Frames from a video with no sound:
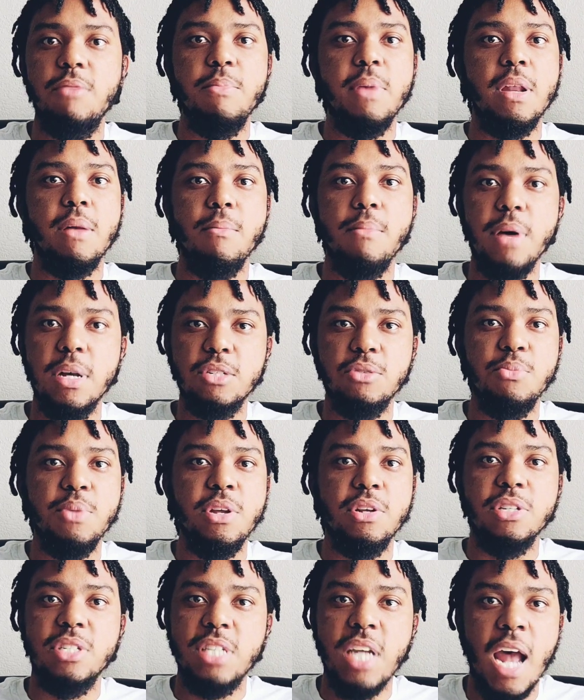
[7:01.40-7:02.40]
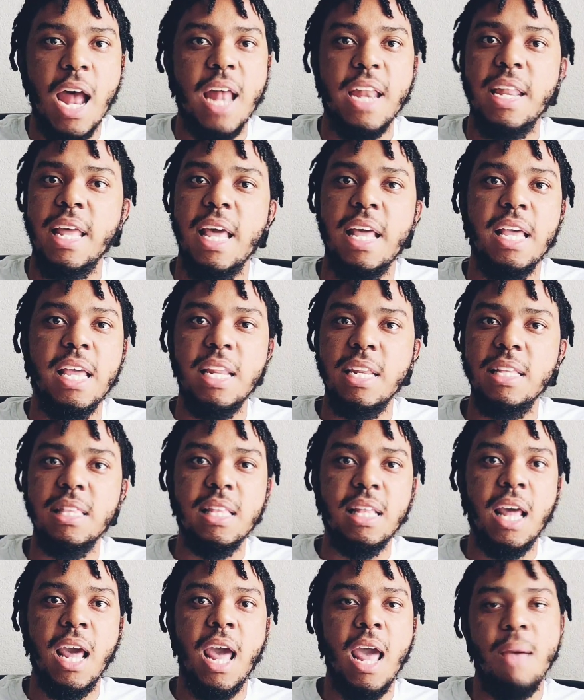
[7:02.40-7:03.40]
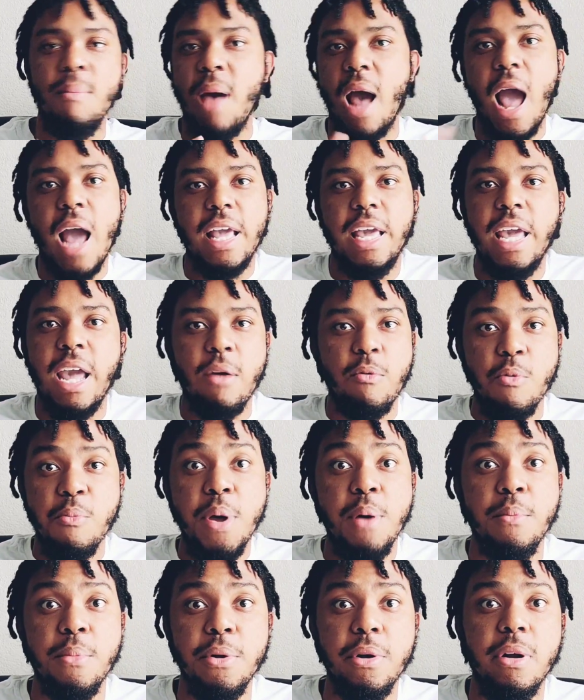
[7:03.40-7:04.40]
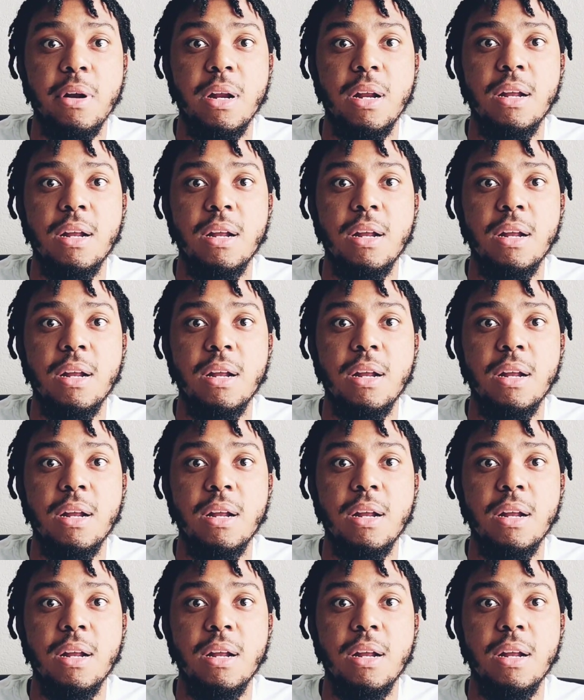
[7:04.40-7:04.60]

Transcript: been a buzzer beater shot that ended the game. I can't remember.